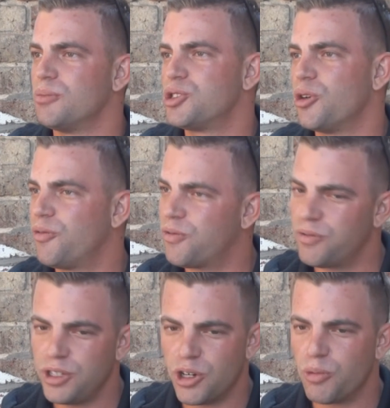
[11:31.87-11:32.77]
So
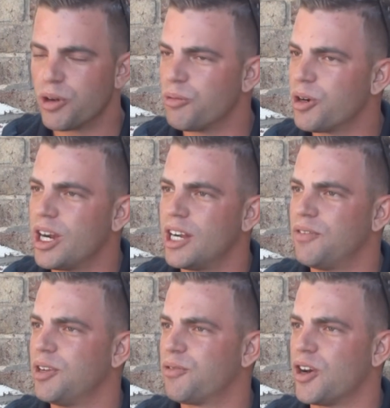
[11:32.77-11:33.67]
we're kind
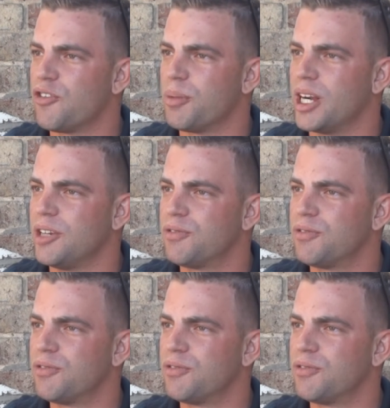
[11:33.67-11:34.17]
of in it for everybody.